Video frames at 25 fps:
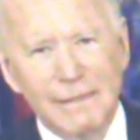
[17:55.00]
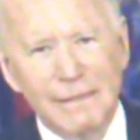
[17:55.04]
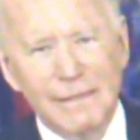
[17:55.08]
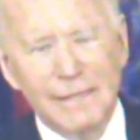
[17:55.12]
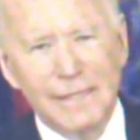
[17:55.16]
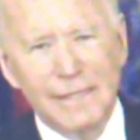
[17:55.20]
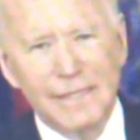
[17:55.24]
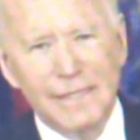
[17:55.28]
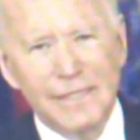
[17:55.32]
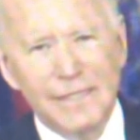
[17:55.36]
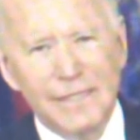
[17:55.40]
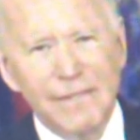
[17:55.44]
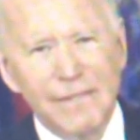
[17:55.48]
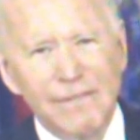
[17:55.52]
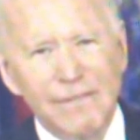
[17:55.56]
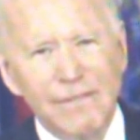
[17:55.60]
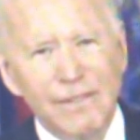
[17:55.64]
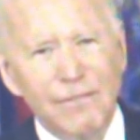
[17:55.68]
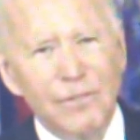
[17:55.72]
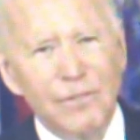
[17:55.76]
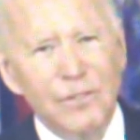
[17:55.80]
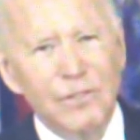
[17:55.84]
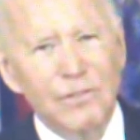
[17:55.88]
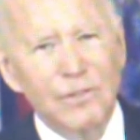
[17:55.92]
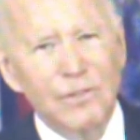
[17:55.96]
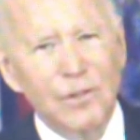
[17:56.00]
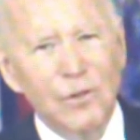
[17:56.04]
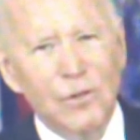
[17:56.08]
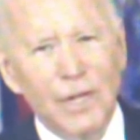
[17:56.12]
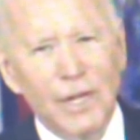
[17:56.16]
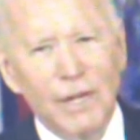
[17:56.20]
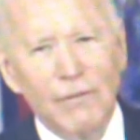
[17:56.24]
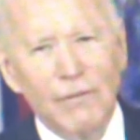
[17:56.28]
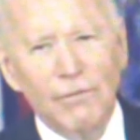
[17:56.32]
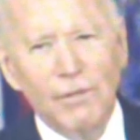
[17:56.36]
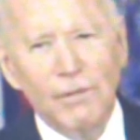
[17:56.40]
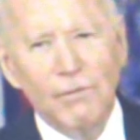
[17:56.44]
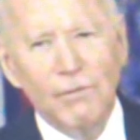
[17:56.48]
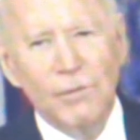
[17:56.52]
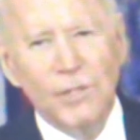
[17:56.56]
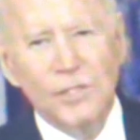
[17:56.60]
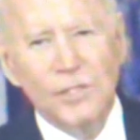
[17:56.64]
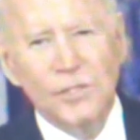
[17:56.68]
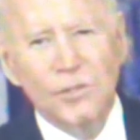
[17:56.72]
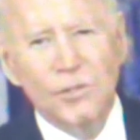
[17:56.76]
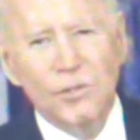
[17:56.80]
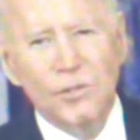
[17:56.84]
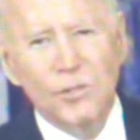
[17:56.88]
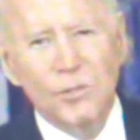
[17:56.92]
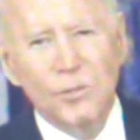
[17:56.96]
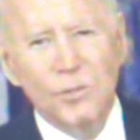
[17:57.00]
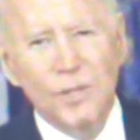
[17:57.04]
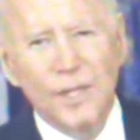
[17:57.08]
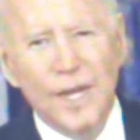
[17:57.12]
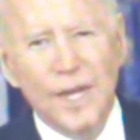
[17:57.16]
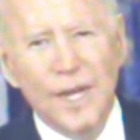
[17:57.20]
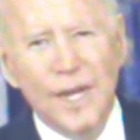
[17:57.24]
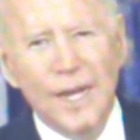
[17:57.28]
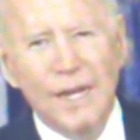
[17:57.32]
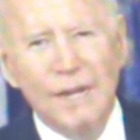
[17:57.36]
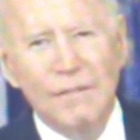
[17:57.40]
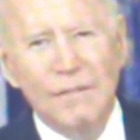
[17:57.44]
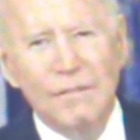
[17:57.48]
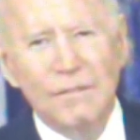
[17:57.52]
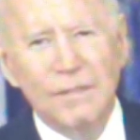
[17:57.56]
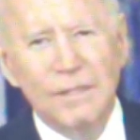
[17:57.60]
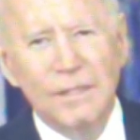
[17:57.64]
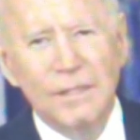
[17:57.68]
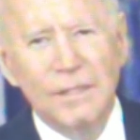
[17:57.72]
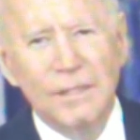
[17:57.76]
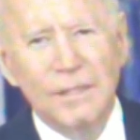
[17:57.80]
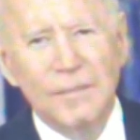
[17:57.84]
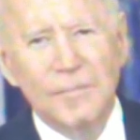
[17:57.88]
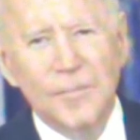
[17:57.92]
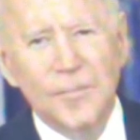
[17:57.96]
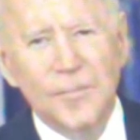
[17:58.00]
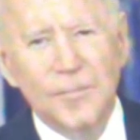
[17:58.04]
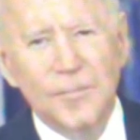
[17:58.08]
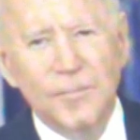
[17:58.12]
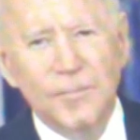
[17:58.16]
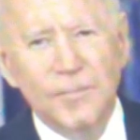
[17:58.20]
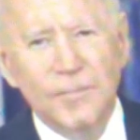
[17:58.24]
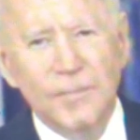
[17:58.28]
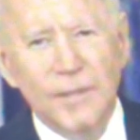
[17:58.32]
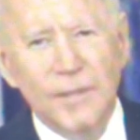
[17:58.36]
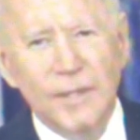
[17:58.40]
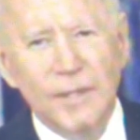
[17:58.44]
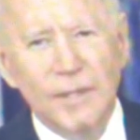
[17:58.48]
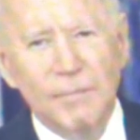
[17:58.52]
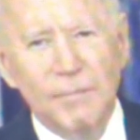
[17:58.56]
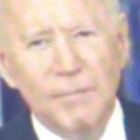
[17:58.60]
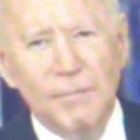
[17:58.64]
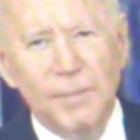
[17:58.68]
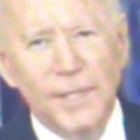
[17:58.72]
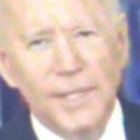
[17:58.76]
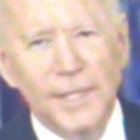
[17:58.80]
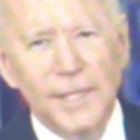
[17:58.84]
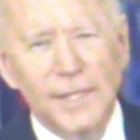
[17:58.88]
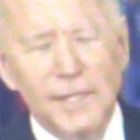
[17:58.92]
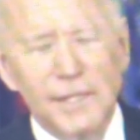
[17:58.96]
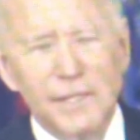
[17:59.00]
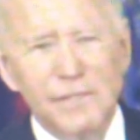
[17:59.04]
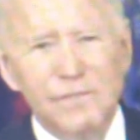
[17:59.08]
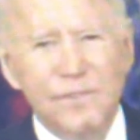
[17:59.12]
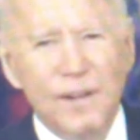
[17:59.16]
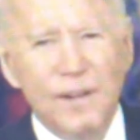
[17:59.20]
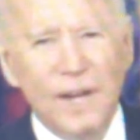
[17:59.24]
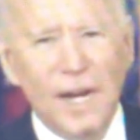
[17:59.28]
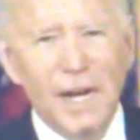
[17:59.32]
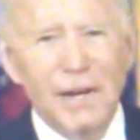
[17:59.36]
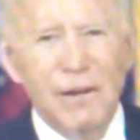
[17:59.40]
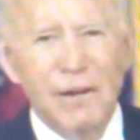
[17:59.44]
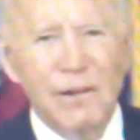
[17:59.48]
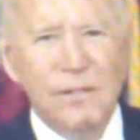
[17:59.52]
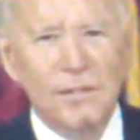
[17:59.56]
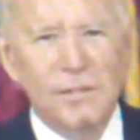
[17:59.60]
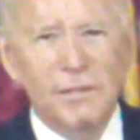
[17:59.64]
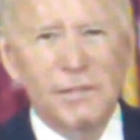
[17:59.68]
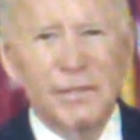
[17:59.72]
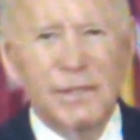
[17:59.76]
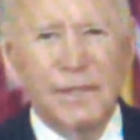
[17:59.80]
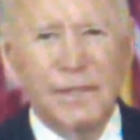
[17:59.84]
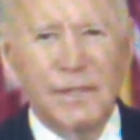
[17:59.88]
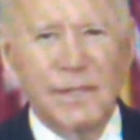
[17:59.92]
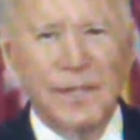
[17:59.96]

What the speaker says: Because even if we devote every resource we have, beating this virus and